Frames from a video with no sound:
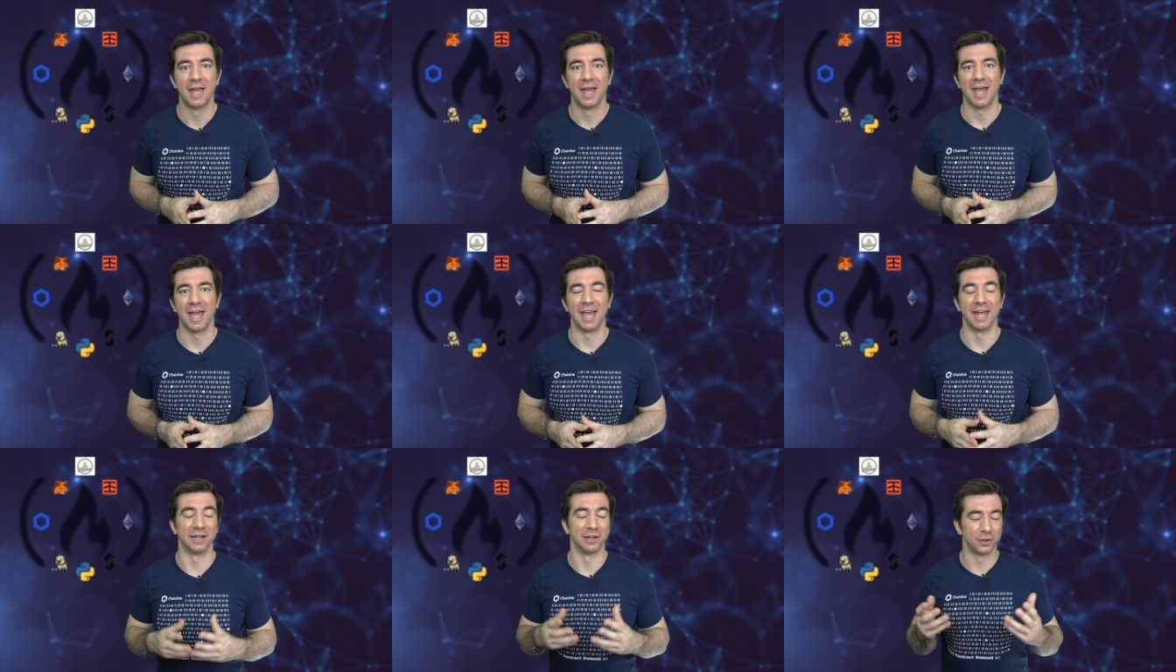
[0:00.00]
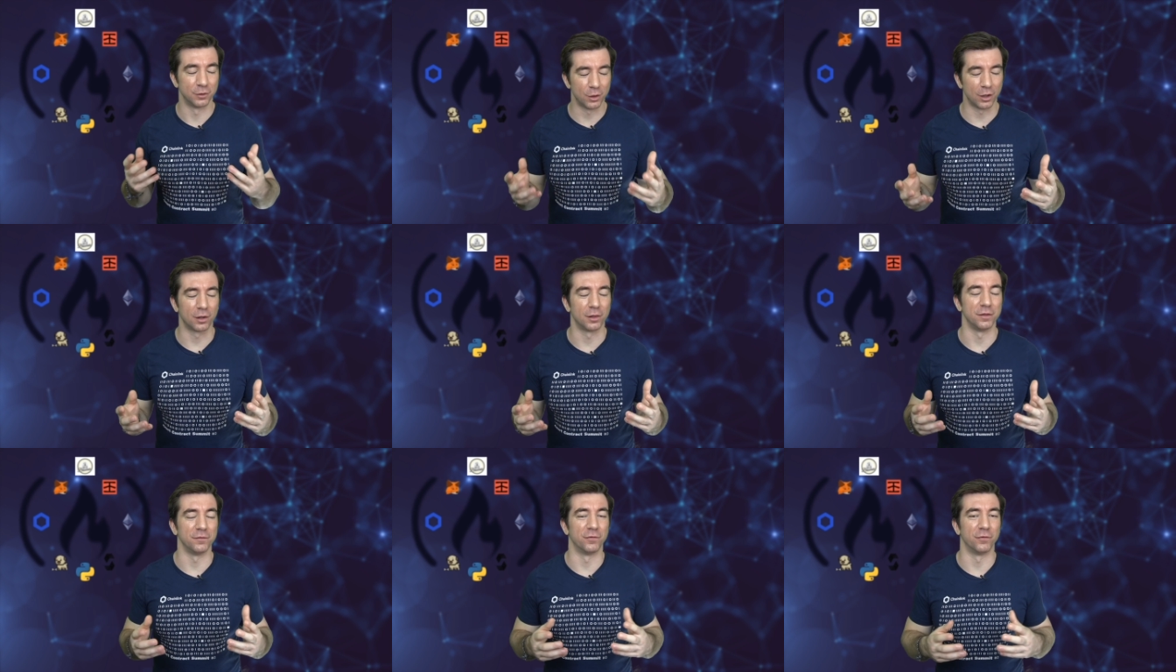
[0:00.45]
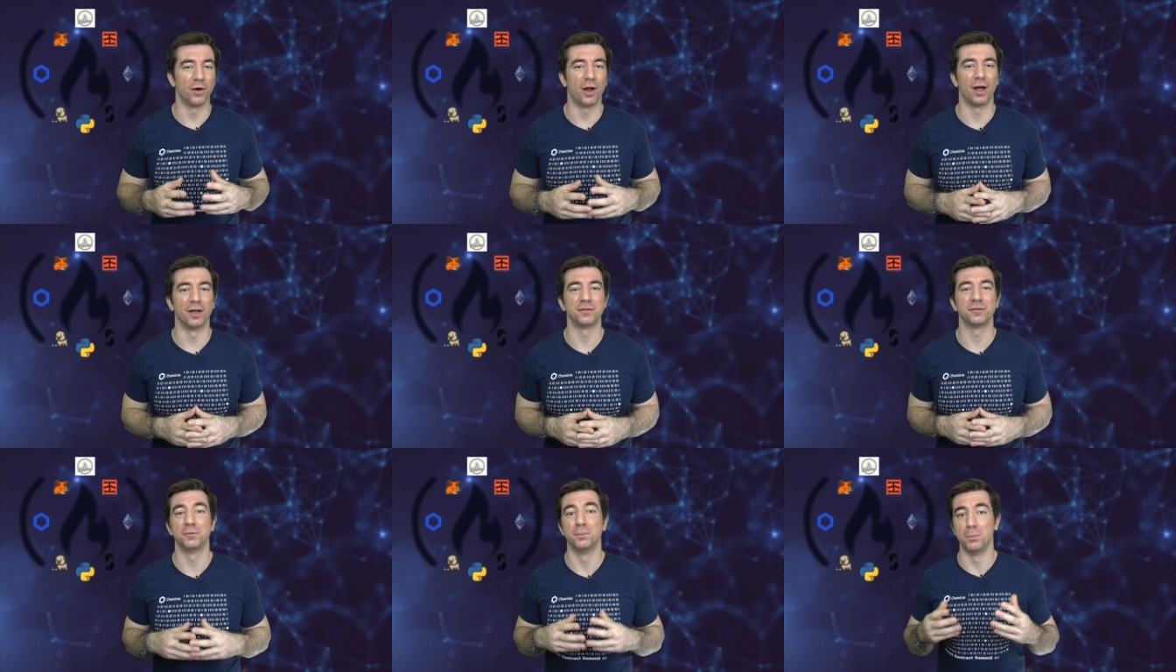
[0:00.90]
And luckily for
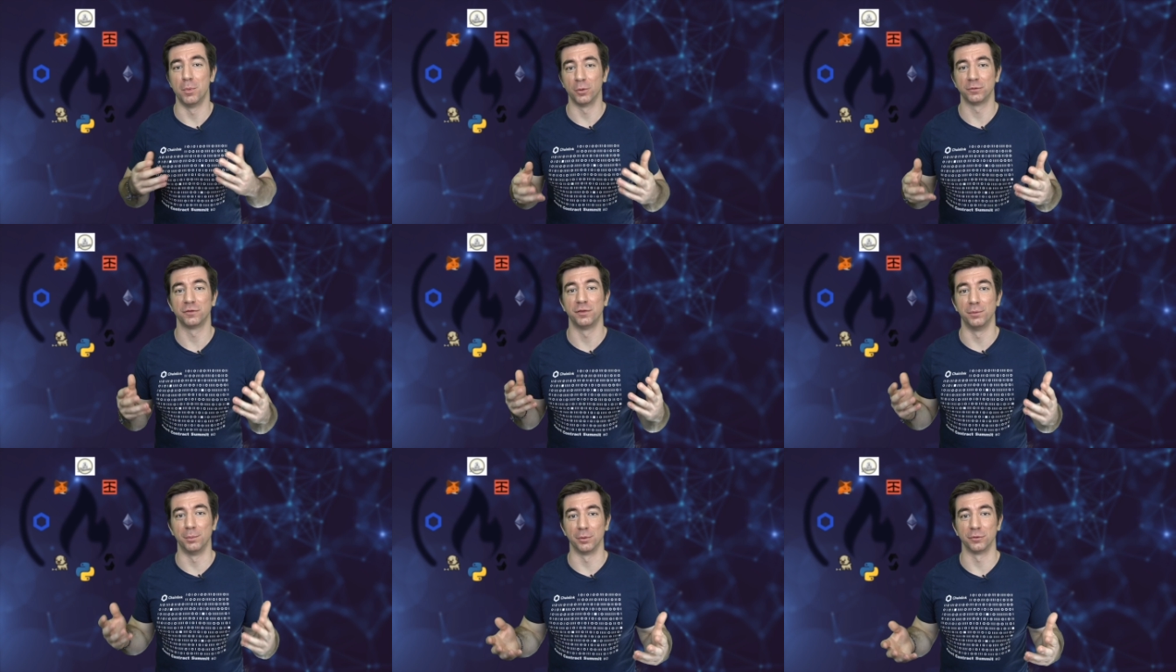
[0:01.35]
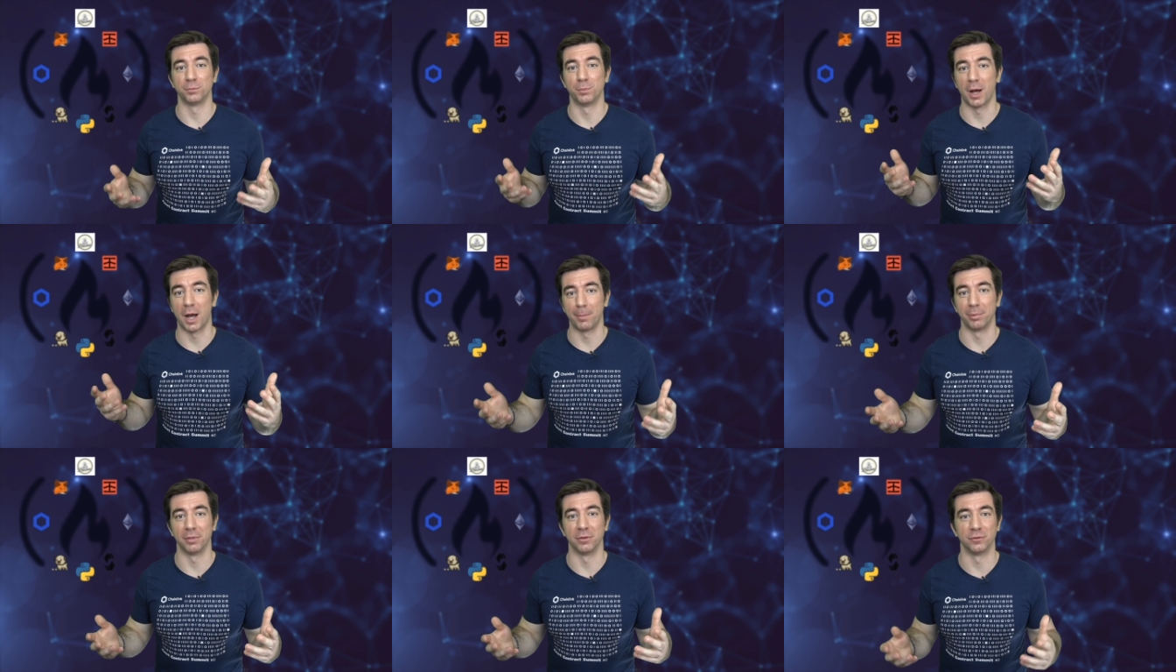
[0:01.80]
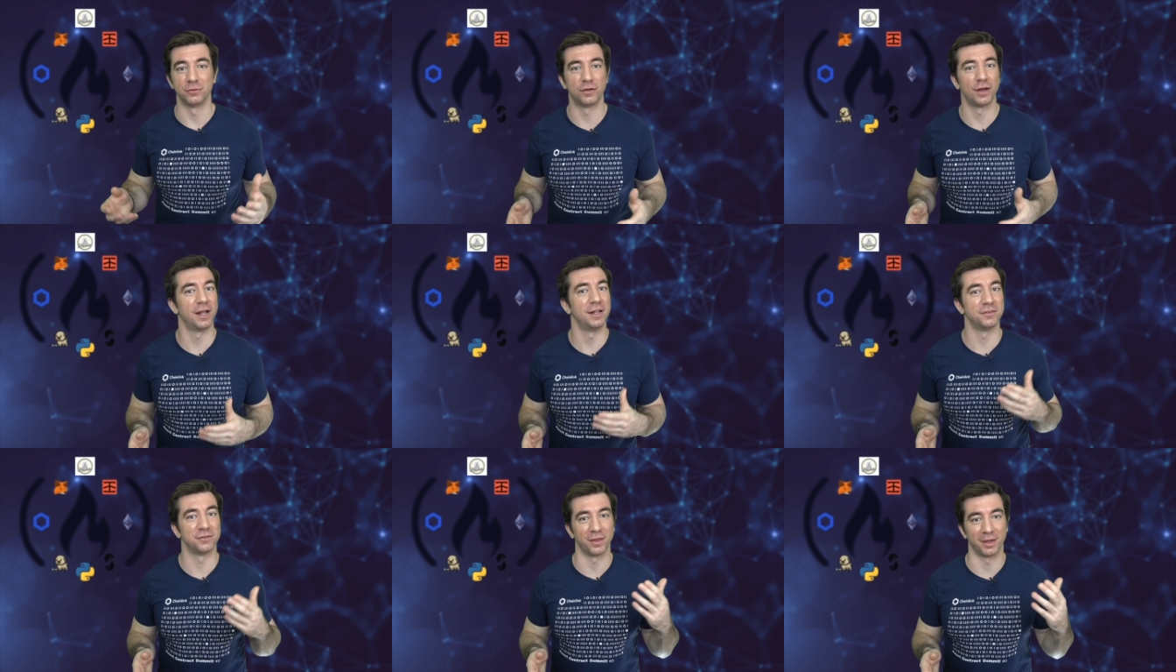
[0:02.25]
us, most of the most popular
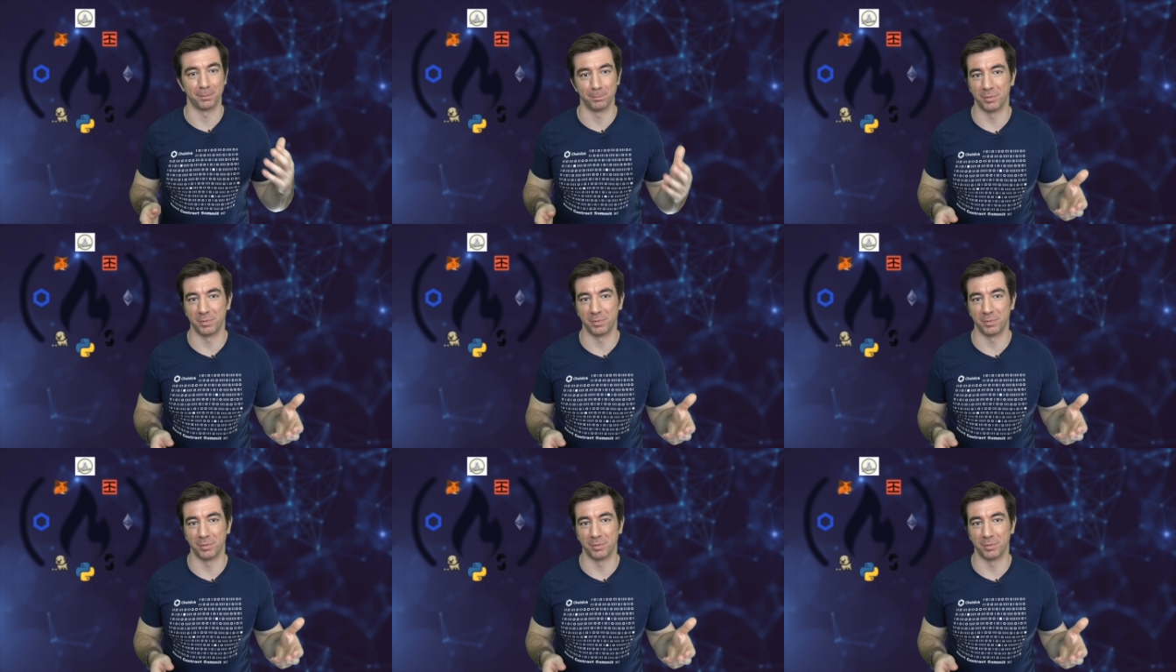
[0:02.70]
chains like